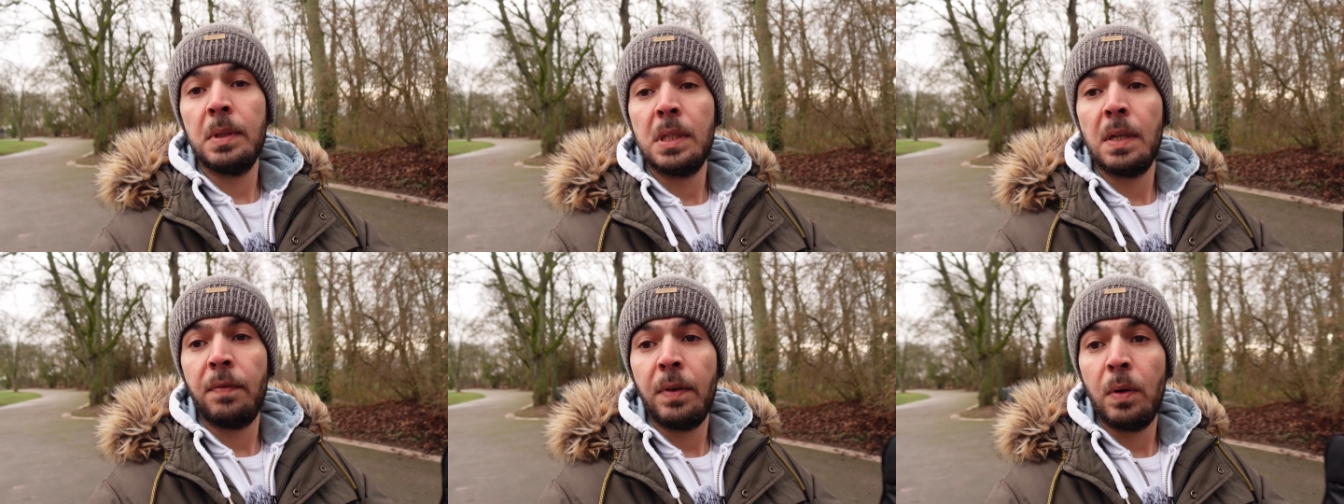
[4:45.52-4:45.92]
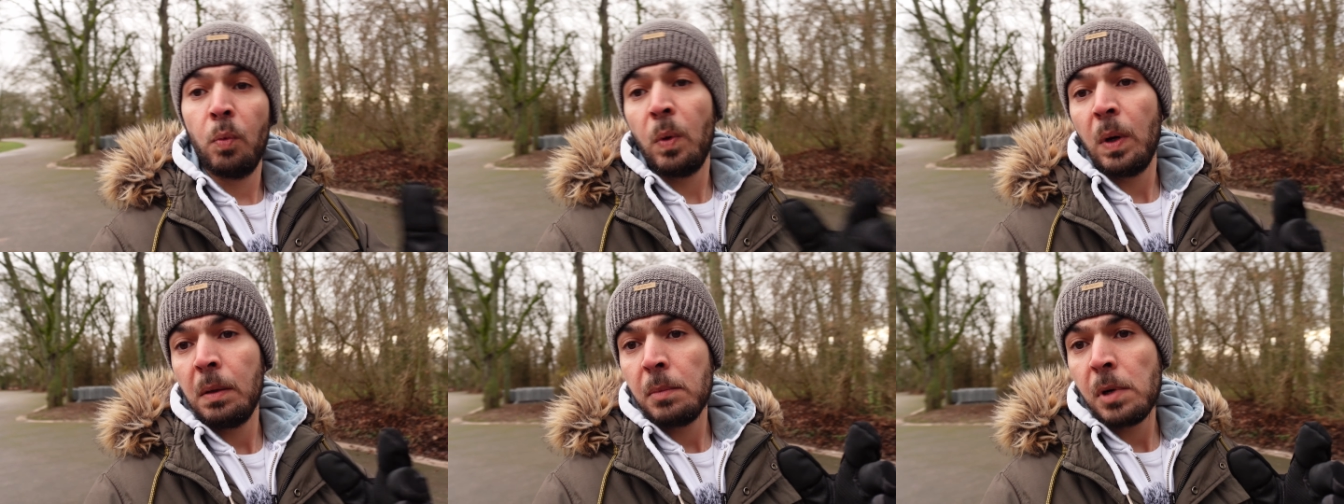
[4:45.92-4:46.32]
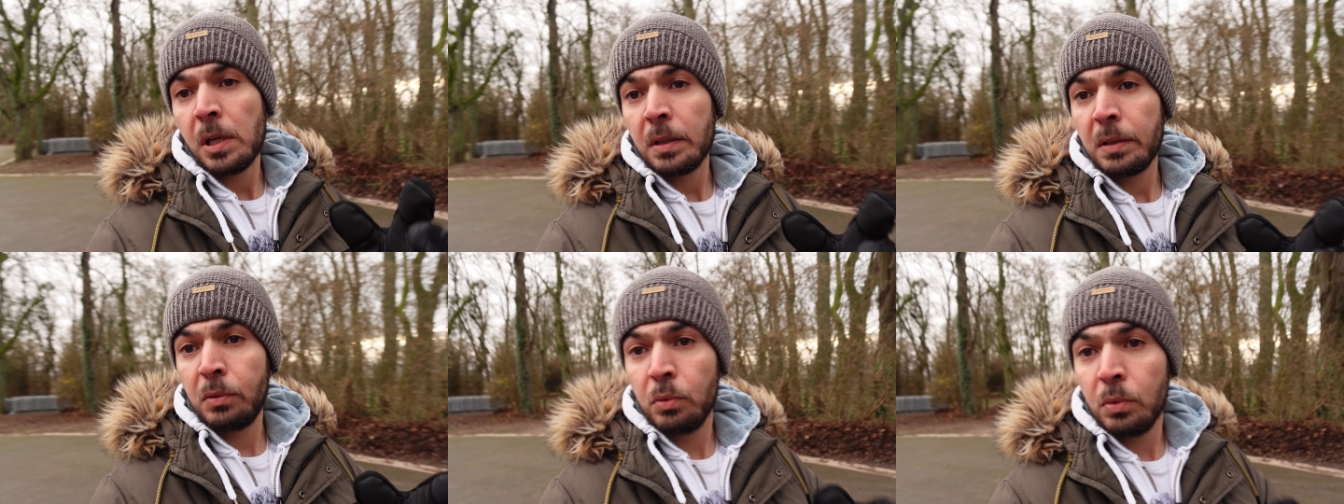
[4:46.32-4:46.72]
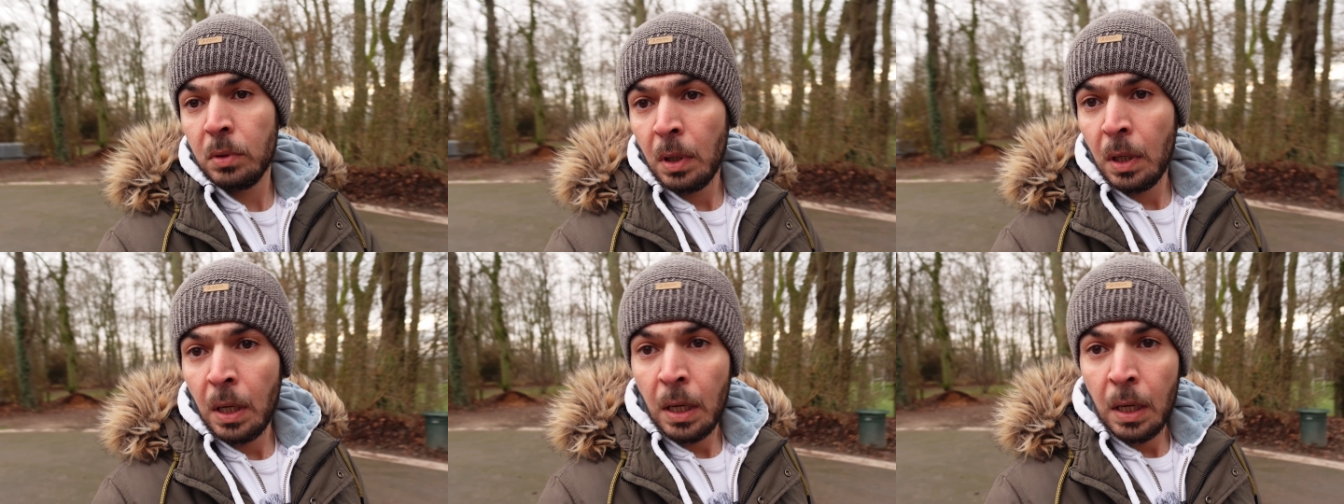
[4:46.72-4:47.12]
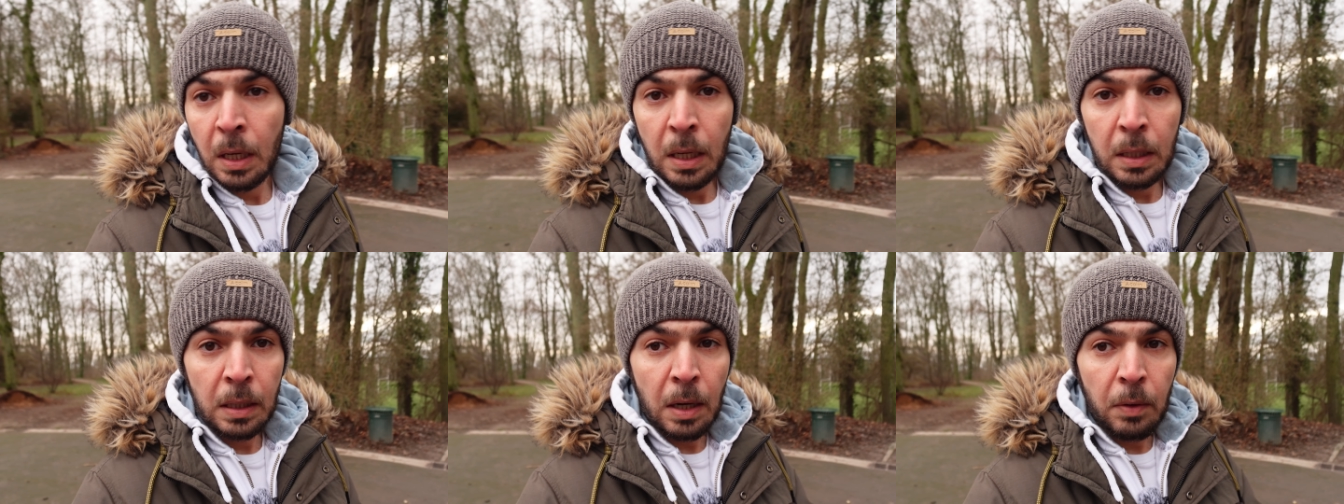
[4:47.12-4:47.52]
ZV-1 Mark II.
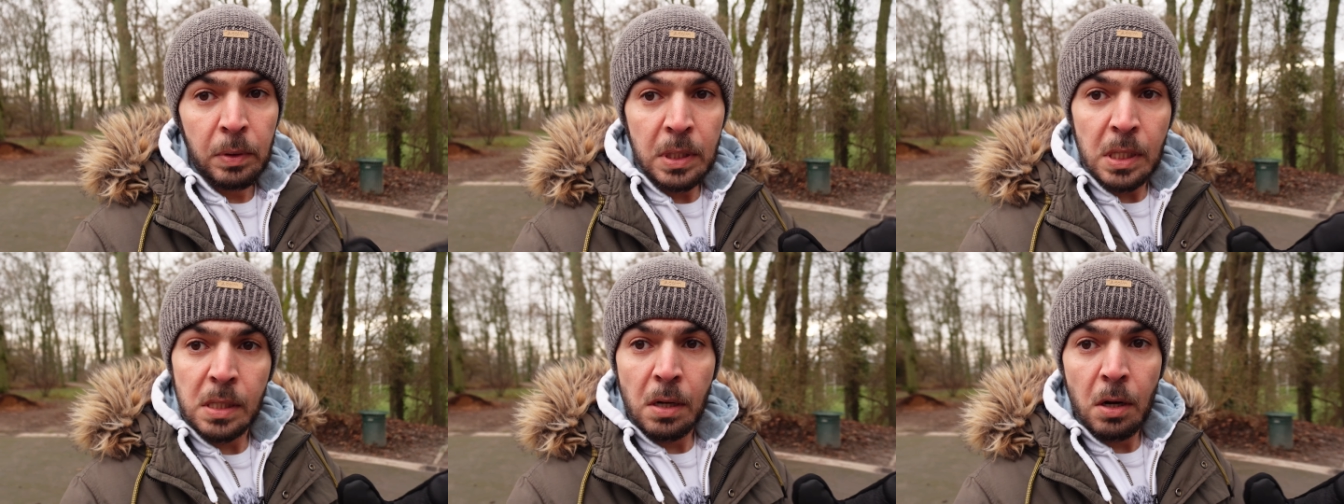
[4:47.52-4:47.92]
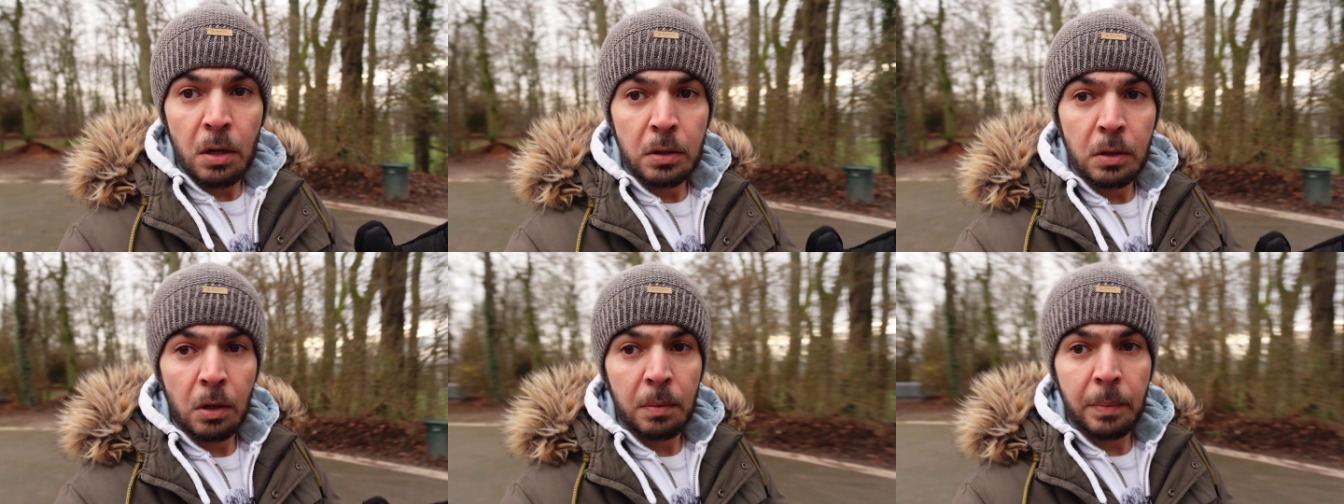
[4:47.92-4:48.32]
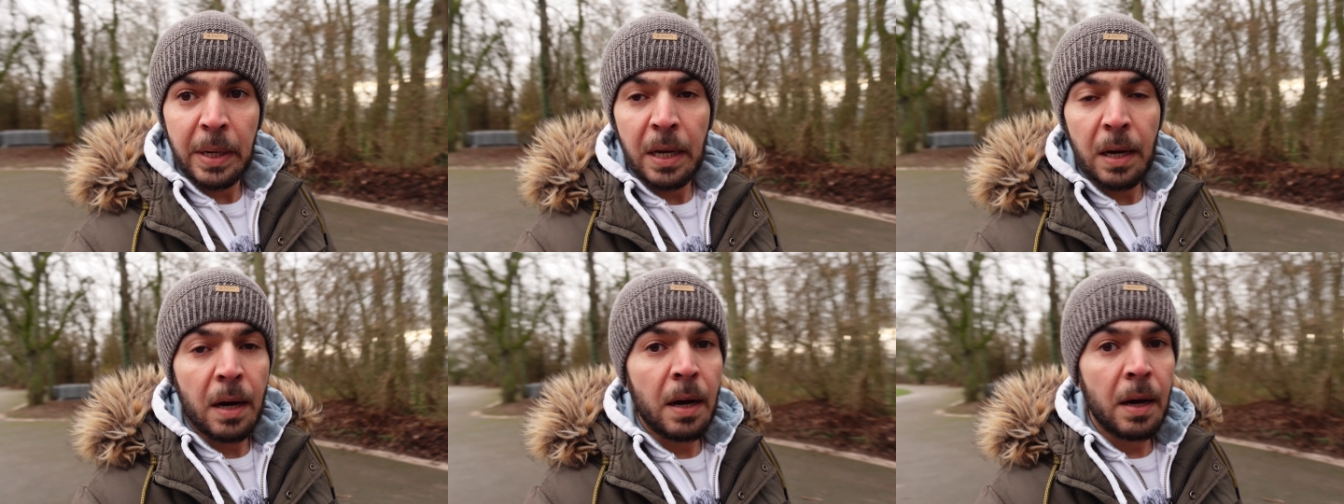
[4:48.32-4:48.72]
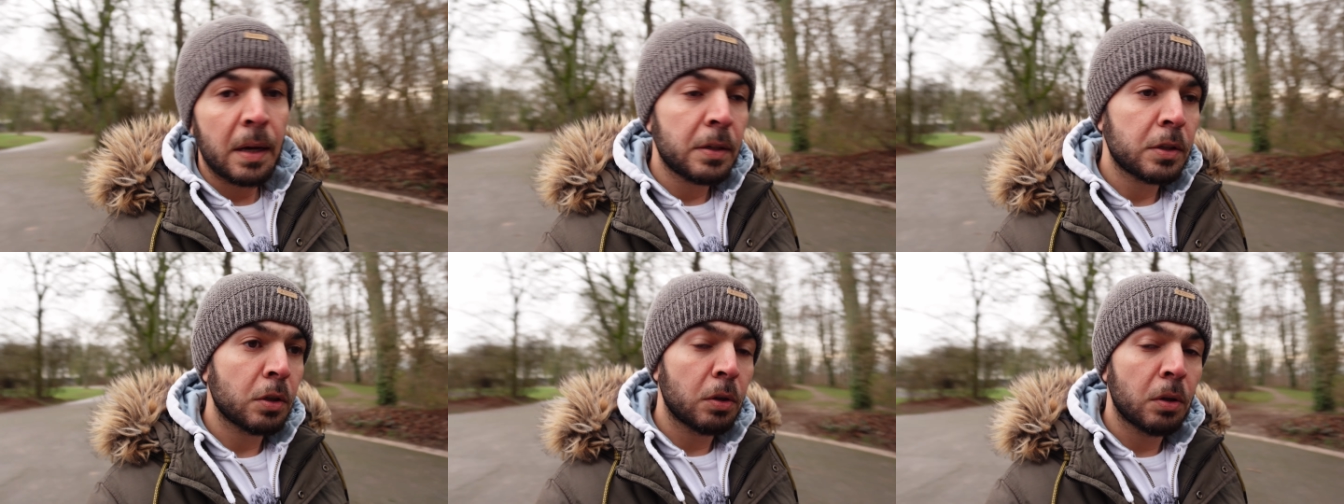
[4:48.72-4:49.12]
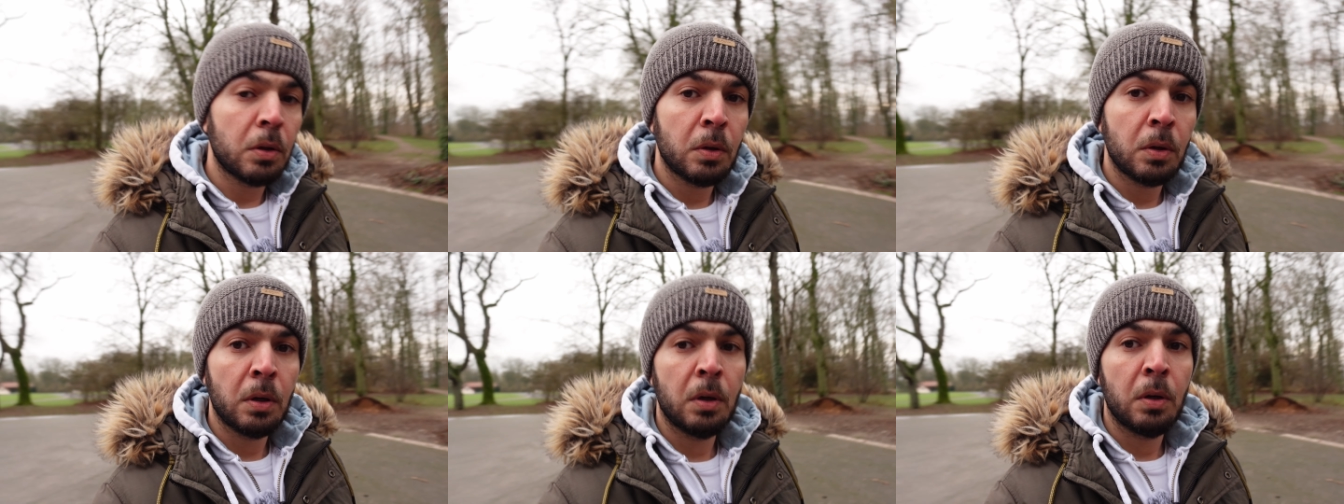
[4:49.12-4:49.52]
Now it is locked on my eye, so
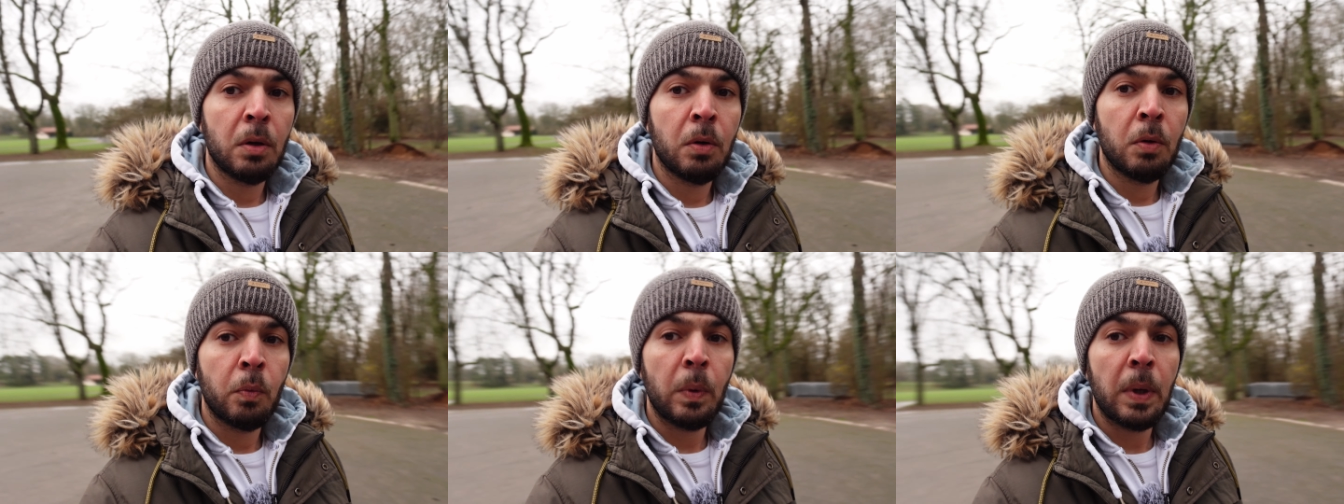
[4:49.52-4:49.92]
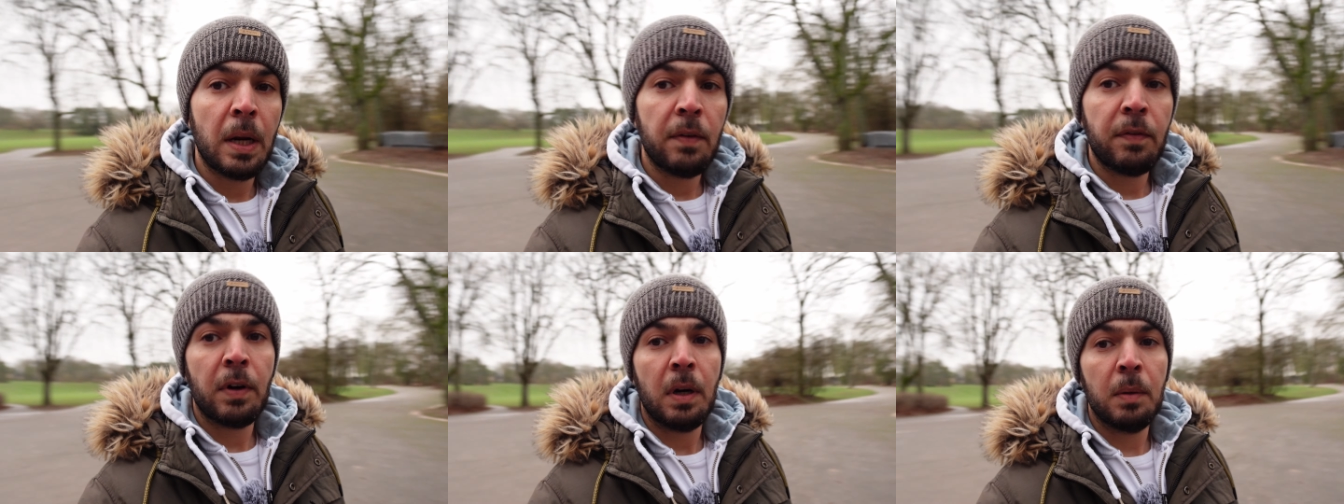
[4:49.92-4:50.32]
wherever I